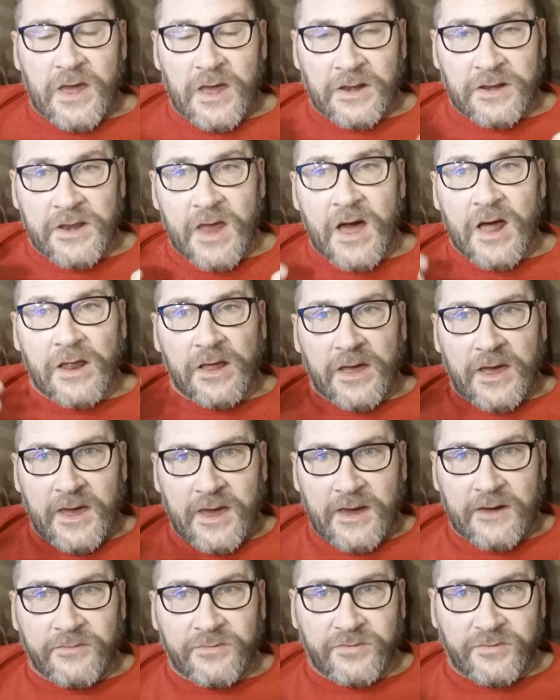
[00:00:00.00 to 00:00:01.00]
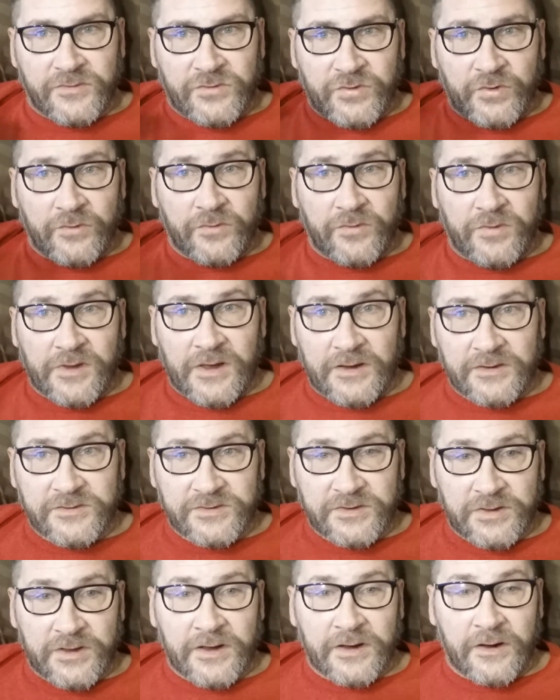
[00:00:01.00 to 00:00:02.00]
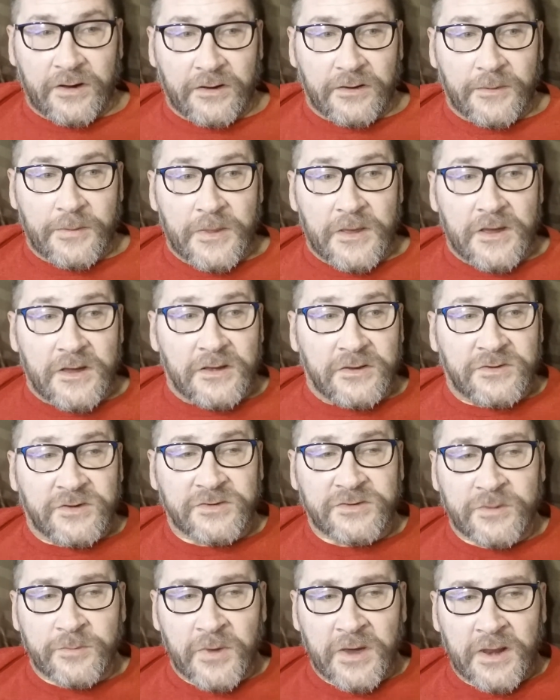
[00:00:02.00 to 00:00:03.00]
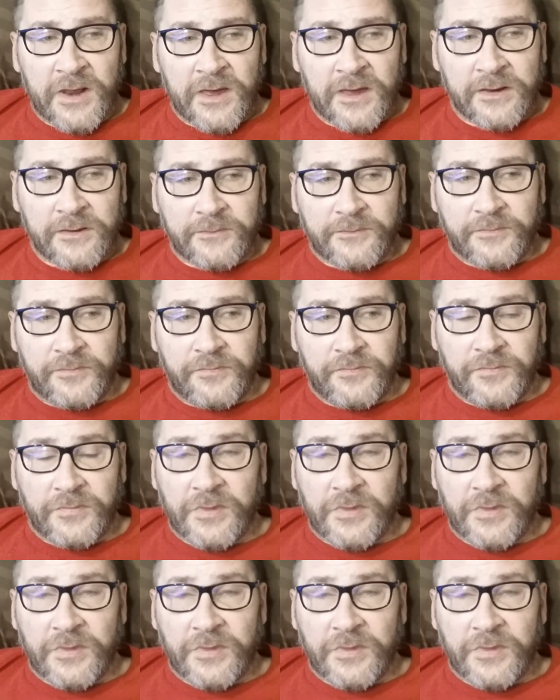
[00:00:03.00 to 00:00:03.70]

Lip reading: and not have certain things linger. Just a minute.